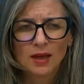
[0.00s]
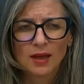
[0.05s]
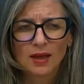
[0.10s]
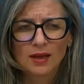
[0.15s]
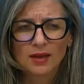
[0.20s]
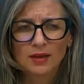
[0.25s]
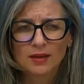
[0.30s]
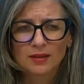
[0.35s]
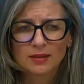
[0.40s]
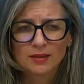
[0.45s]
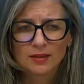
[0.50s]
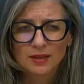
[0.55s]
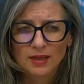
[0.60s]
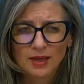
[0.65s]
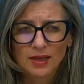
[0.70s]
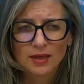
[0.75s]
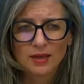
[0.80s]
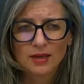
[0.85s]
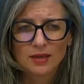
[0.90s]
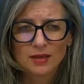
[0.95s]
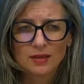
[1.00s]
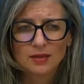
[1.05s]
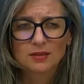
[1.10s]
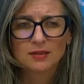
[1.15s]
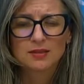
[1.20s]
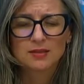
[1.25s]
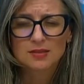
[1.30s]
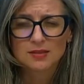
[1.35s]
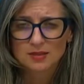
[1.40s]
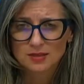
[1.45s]
And again,
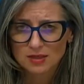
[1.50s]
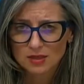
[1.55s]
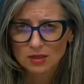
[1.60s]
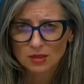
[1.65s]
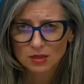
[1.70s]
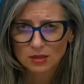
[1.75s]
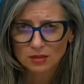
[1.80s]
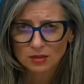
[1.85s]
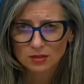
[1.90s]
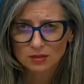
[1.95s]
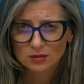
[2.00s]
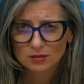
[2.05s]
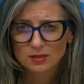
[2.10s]
this year,